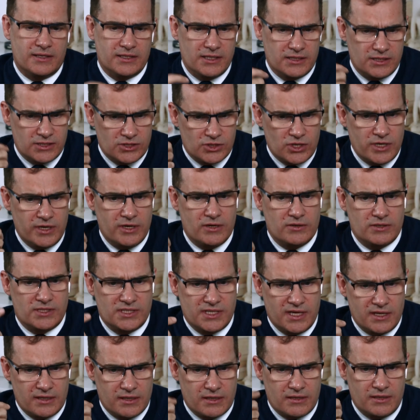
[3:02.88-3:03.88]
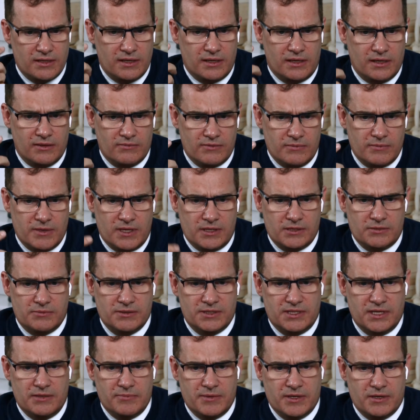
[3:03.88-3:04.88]
I'm just trying to understand the thinking of the
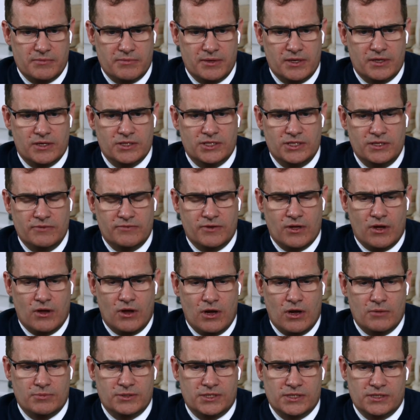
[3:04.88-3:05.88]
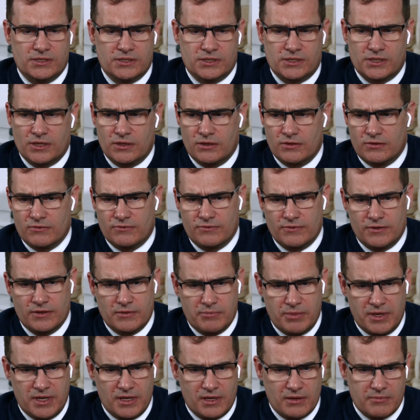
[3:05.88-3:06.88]
management team here, because you've options of, you
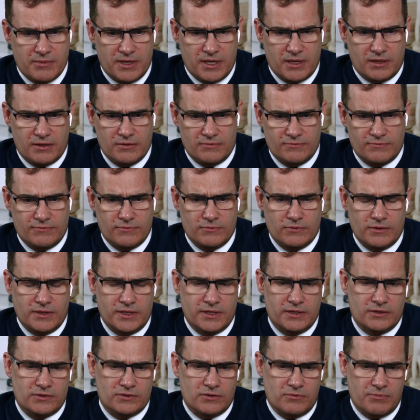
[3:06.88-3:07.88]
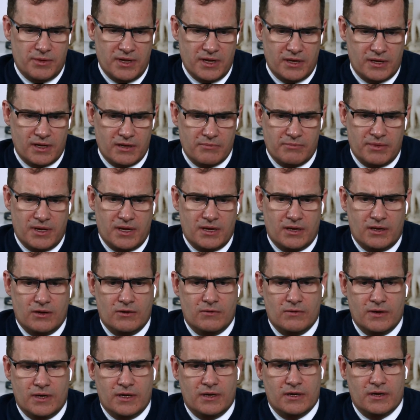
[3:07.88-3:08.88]
know, paying it back in 4 years or paying it back
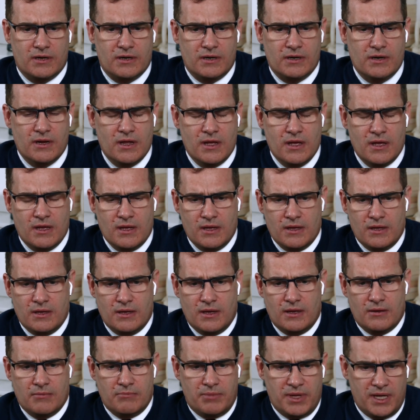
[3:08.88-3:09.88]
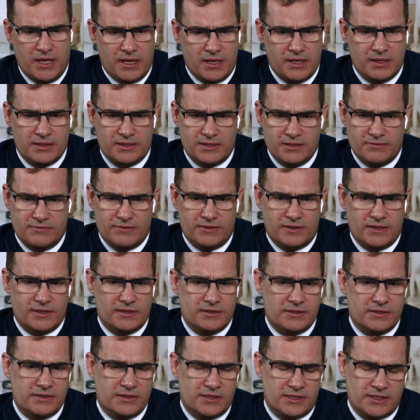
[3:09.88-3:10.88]
quicker, paying
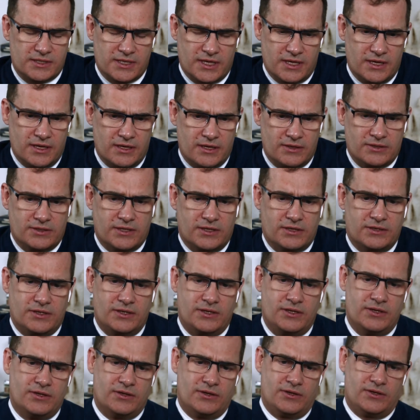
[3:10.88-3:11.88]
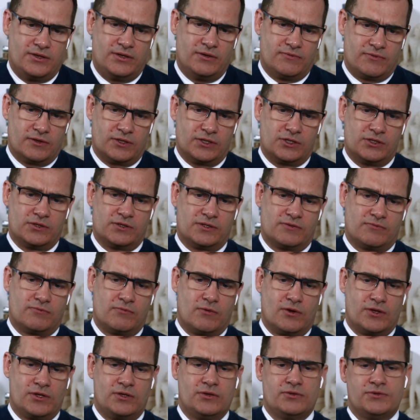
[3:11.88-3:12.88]
dividends. You know, you've got the choice of
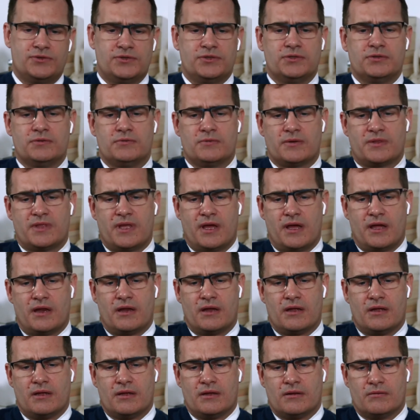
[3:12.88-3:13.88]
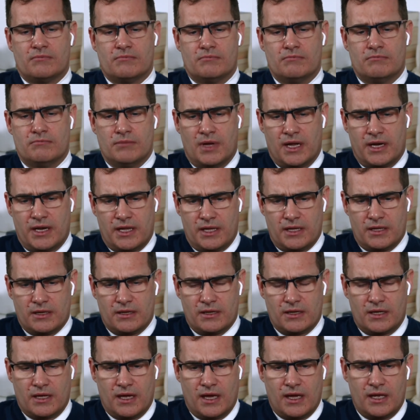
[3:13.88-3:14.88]
what you do with that money.
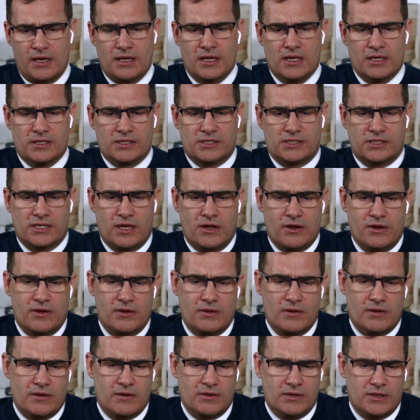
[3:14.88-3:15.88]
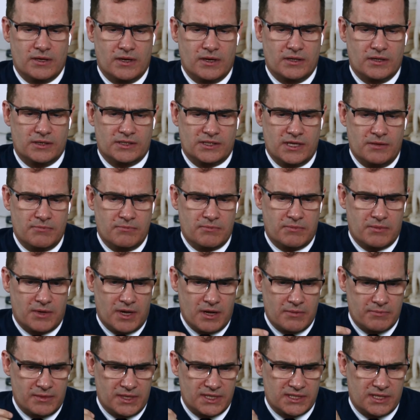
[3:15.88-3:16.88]
Okay, so some
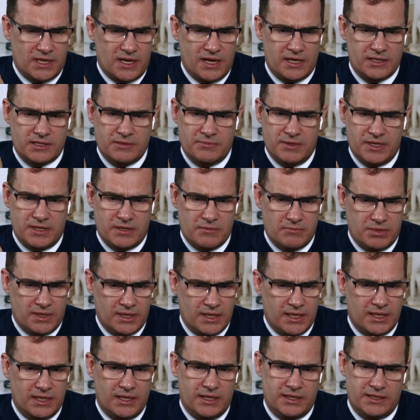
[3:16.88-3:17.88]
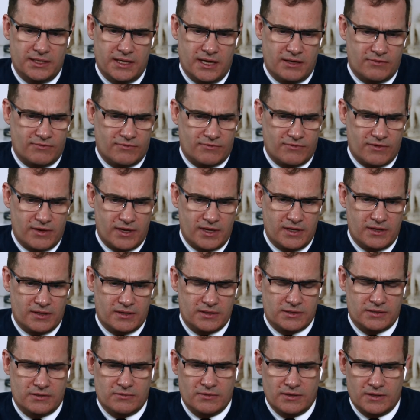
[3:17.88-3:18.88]
companies like to be completely debt free
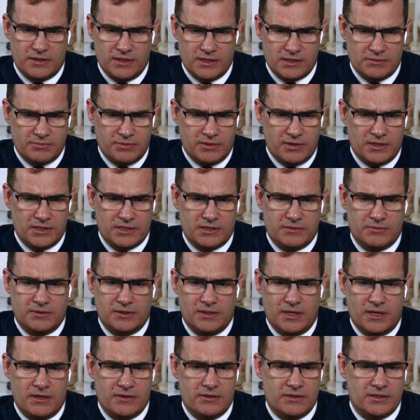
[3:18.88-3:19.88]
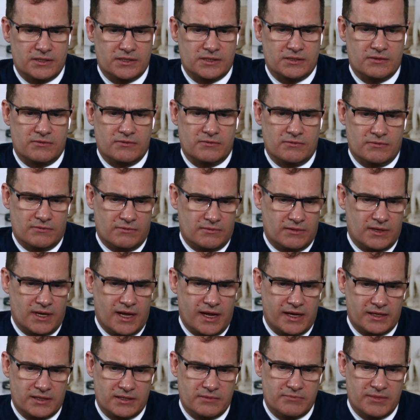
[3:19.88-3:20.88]
as quickly as possible. Others
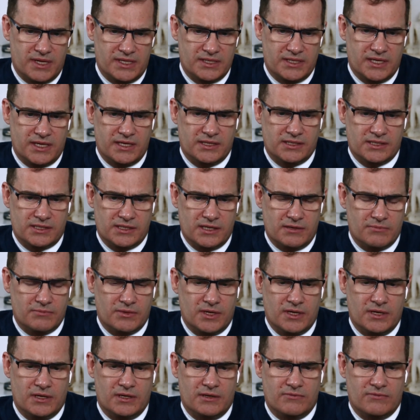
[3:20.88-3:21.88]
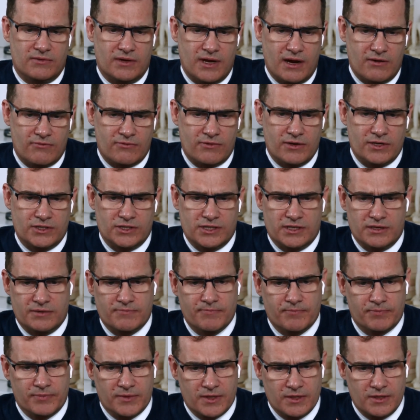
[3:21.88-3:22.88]
like to maintain some kind of leverage
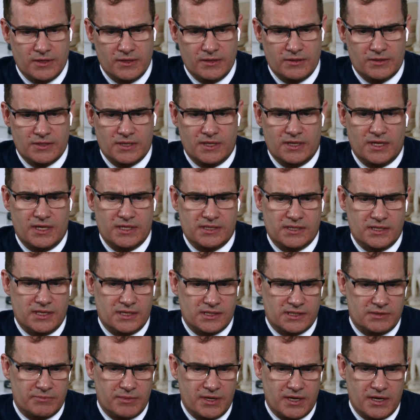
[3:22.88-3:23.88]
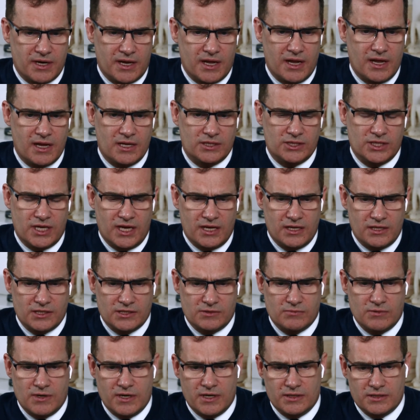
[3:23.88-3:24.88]
and utilize that spare cash
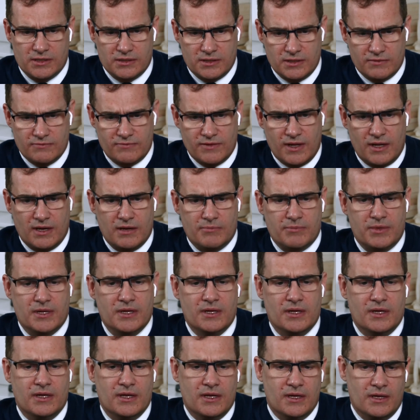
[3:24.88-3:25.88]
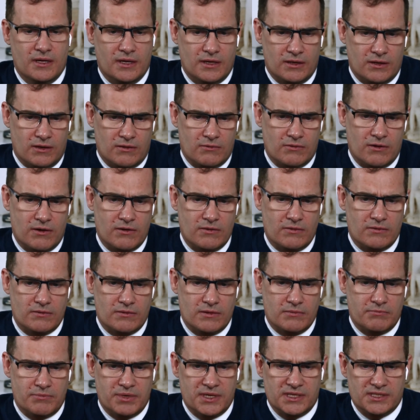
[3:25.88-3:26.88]
elsewhere to develop and grow
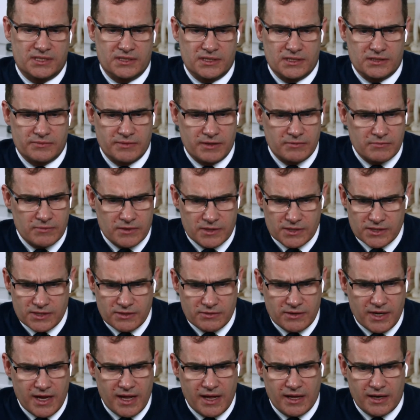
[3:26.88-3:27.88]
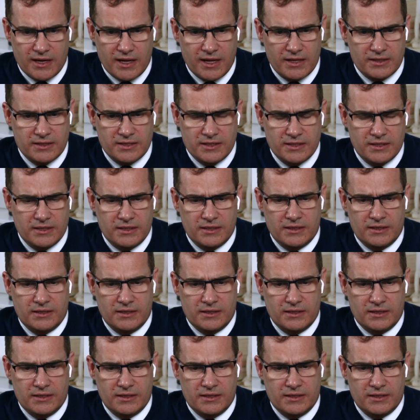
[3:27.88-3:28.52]
the business. I mean, where's your head at?